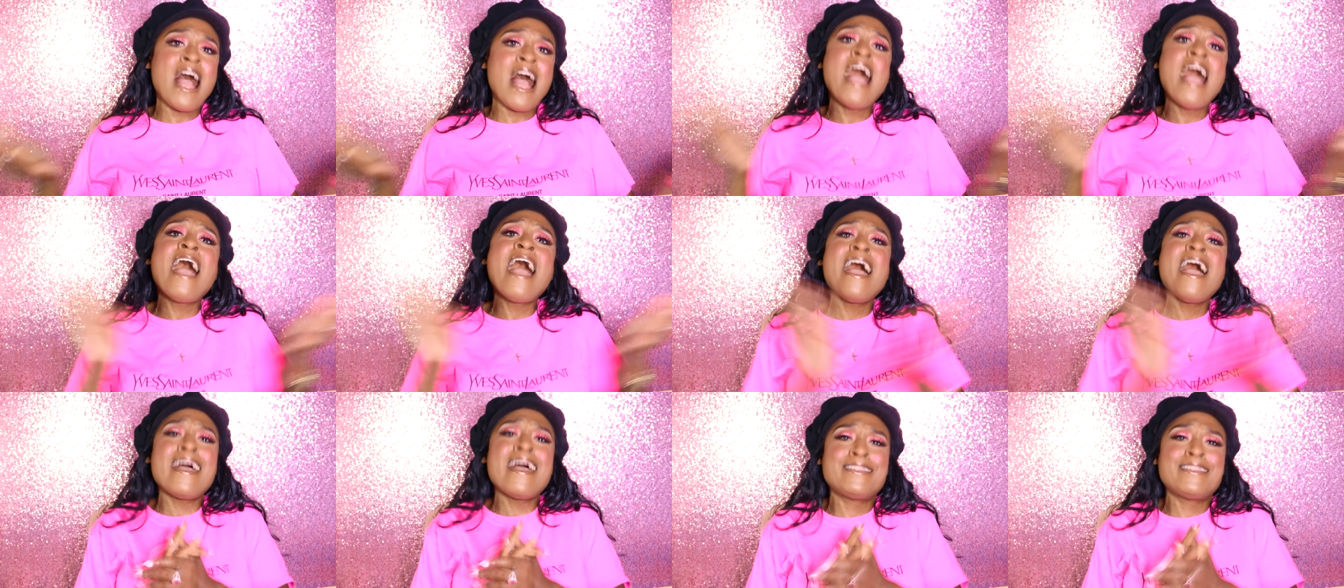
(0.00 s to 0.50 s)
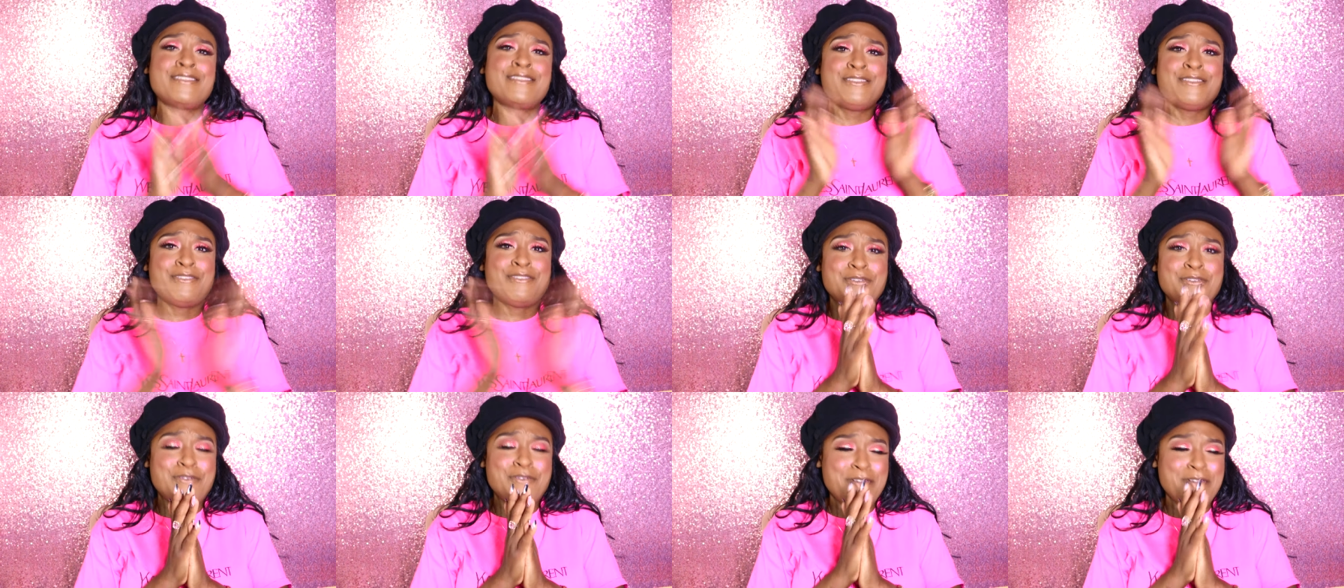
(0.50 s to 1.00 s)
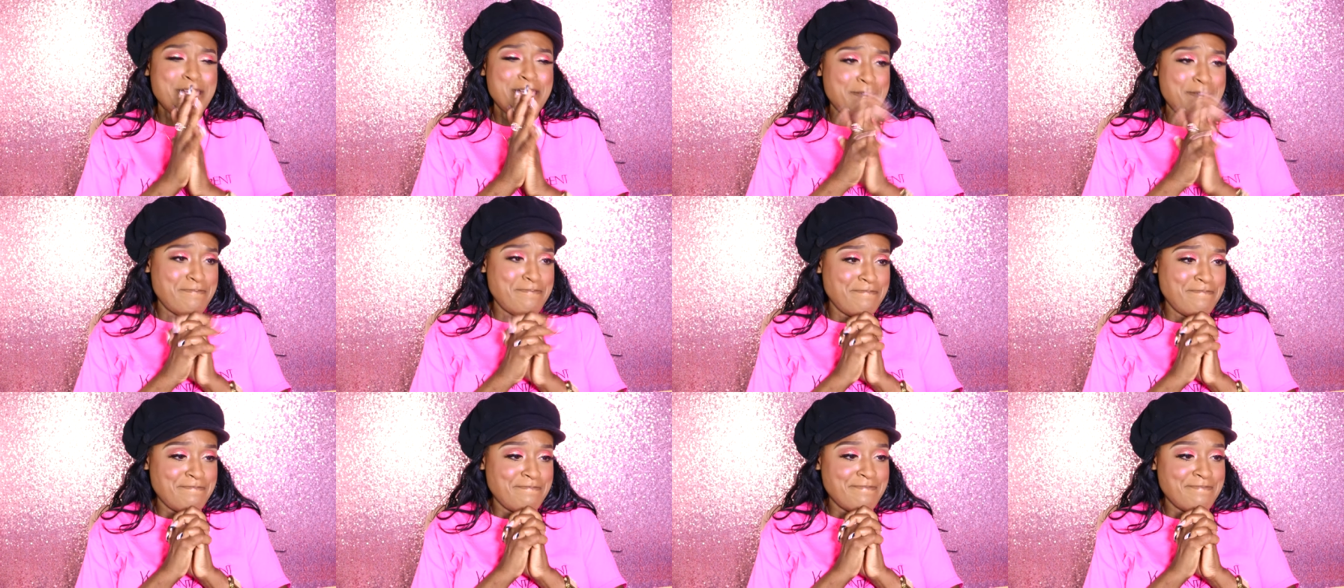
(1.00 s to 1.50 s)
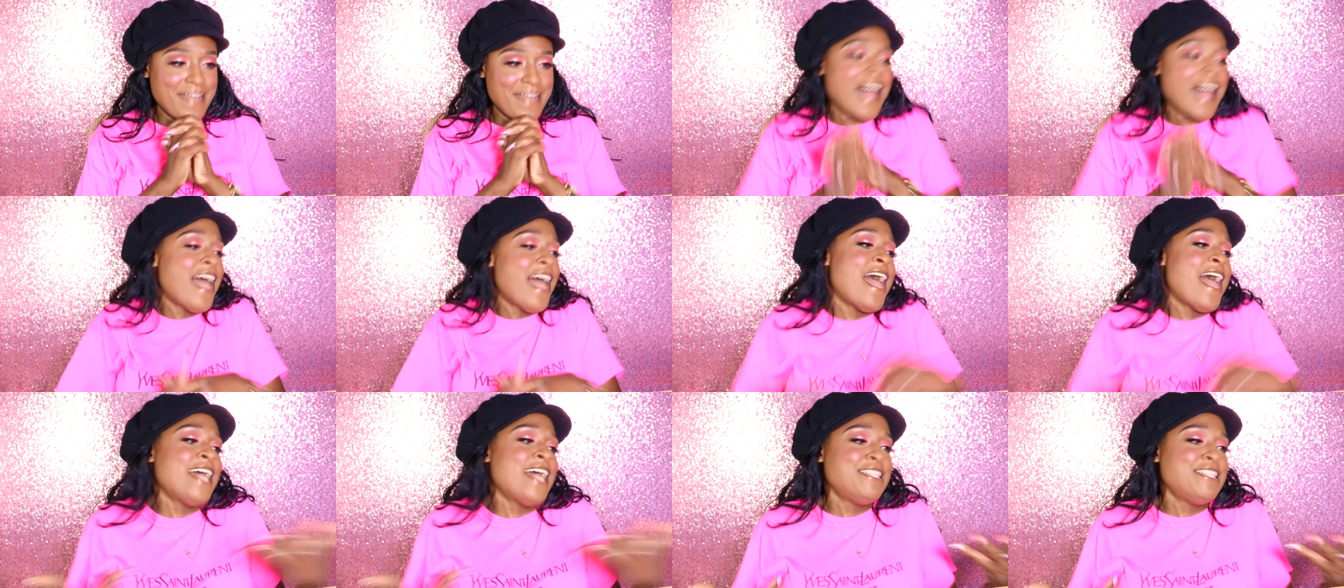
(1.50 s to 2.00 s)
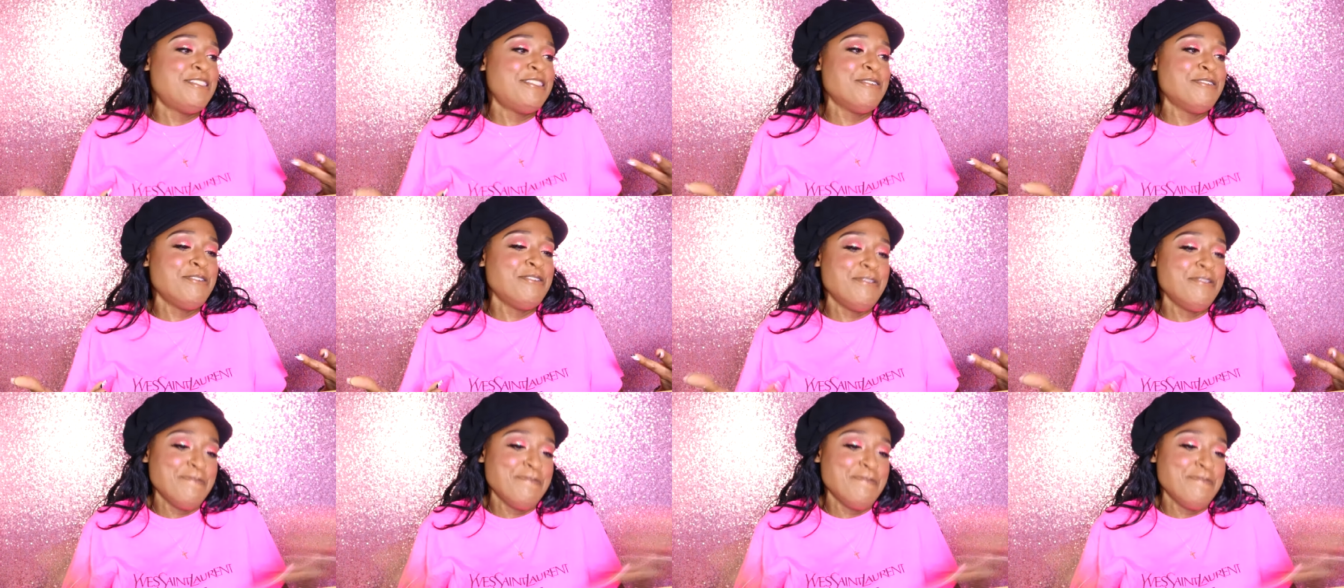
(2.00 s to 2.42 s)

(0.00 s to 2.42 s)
I had to do it. I had to.